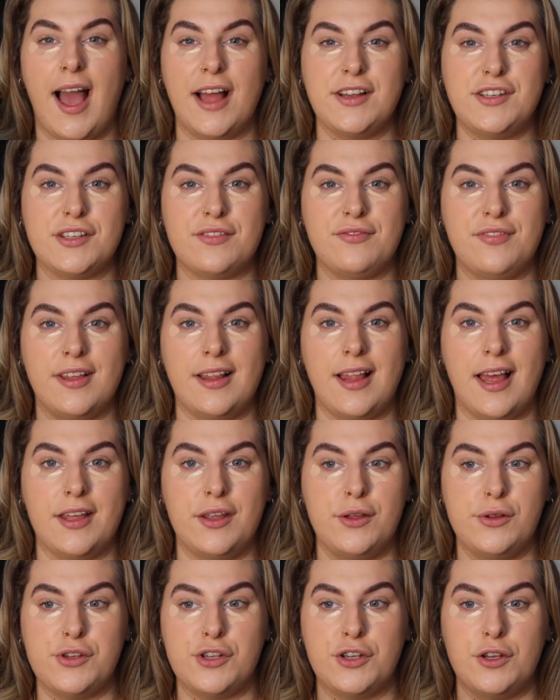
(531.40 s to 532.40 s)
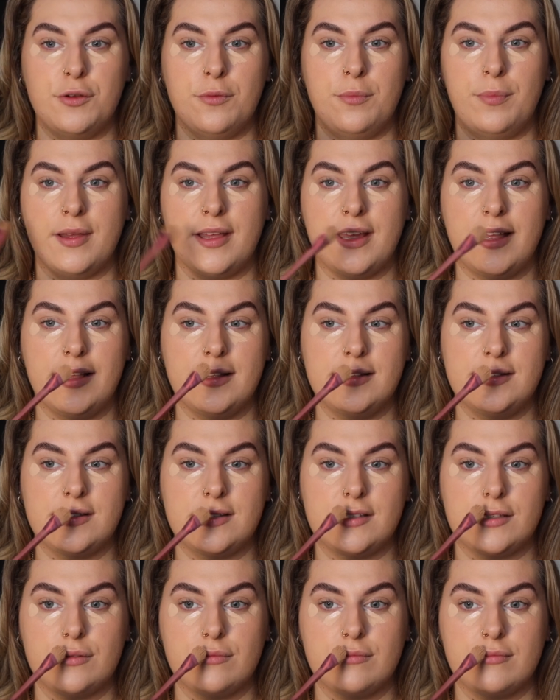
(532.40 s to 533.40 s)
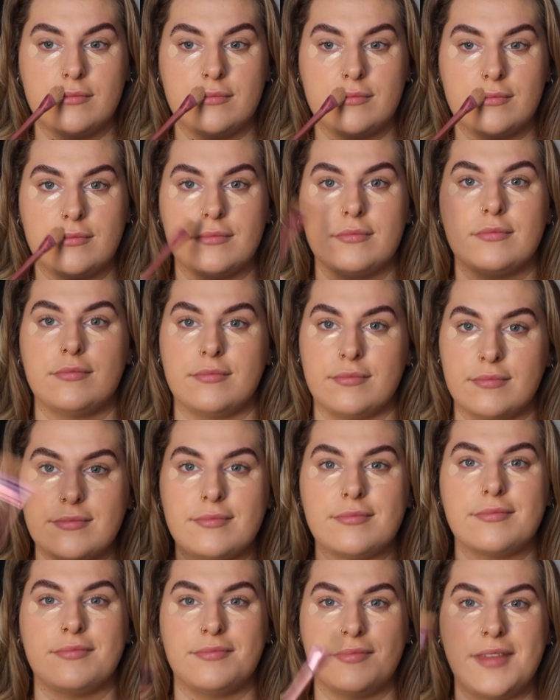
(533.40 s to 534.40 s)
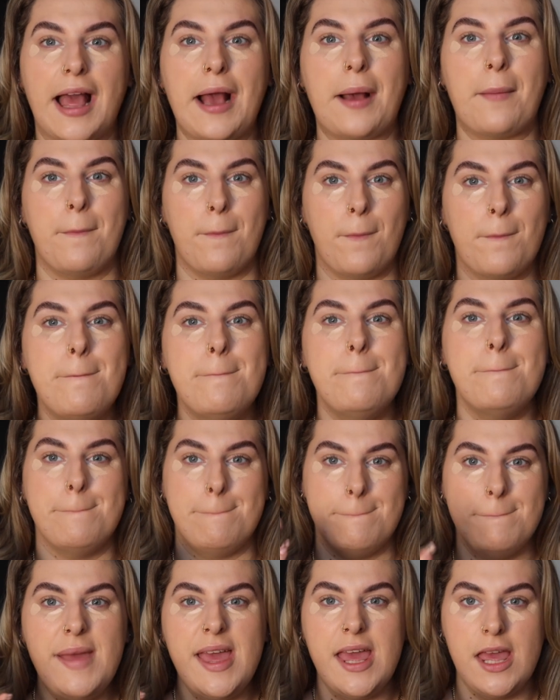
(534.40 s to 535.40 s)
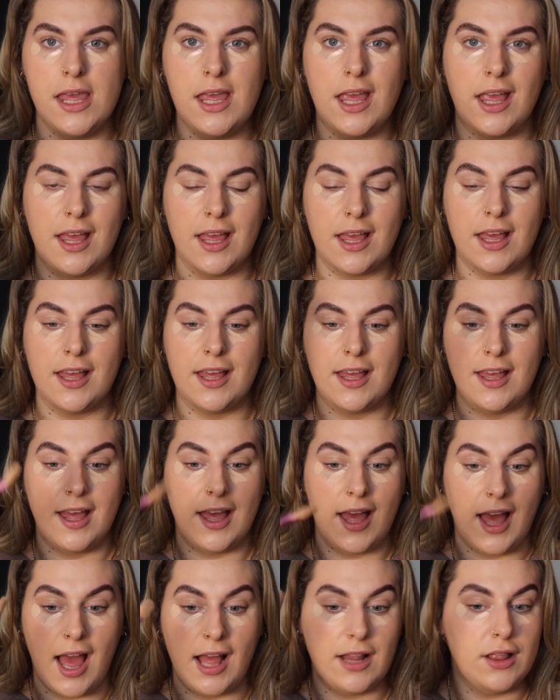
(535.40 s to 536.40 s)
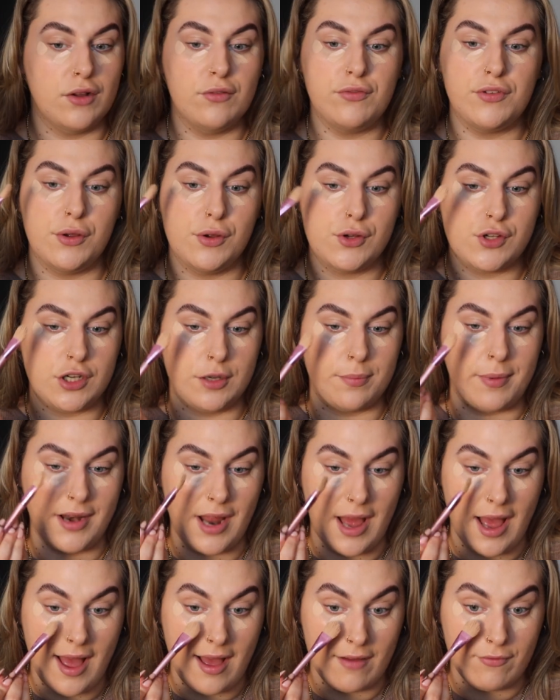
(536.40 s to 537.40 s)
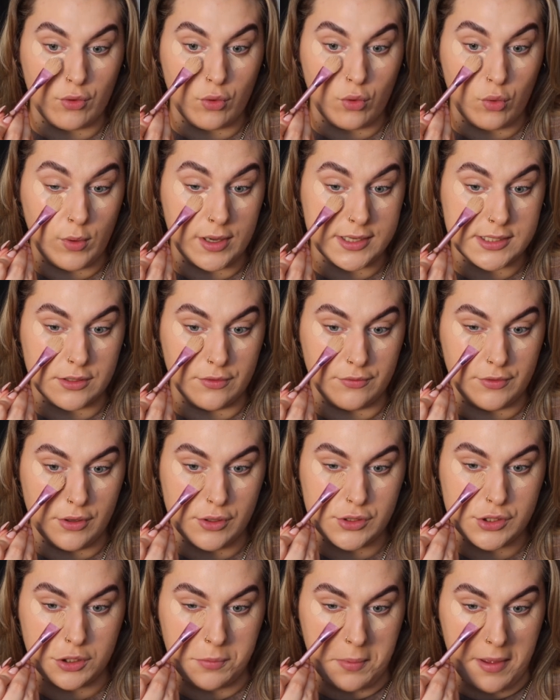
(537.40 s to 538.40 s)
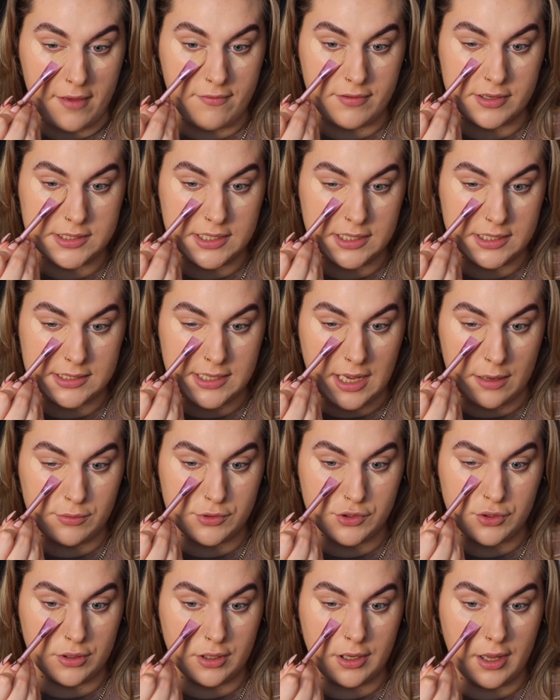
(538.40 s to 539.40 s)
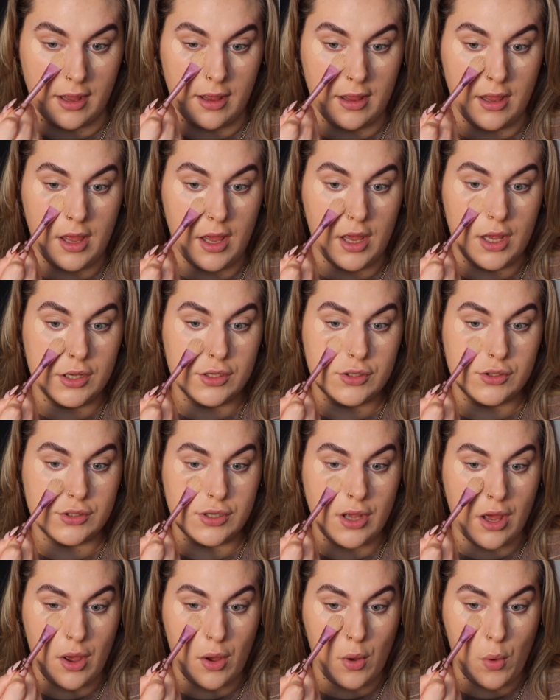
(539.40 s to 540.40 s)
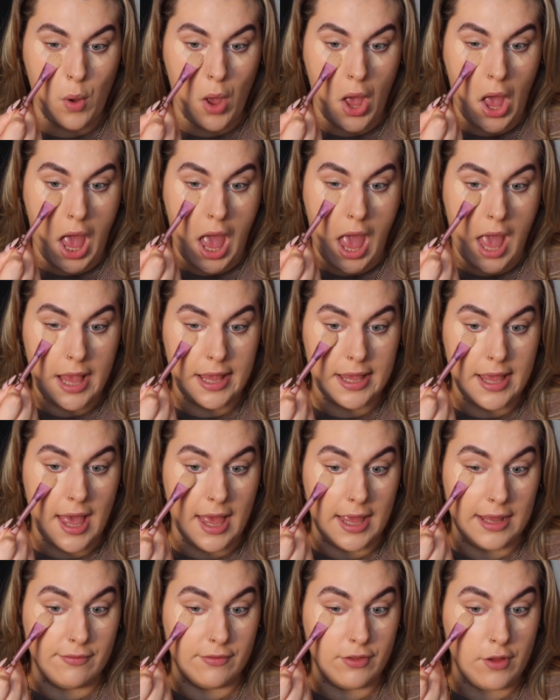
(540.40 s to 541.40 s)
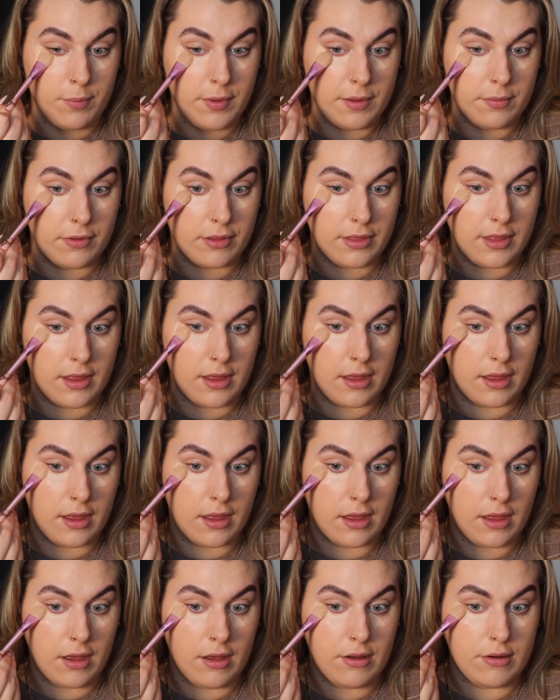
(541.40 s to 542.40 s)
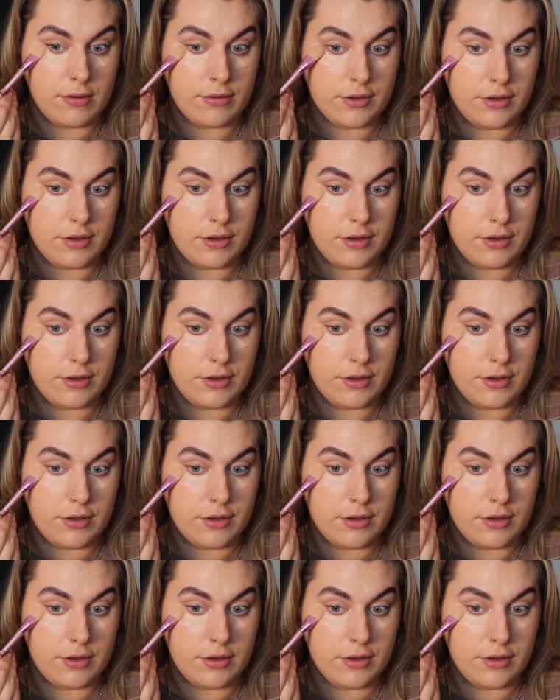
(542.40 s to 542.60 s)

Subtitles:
I just feel like YouTube is, like, me. I love YouTube and I have always loved YouTube ever since I was younger. So yeah, even though people think, oh,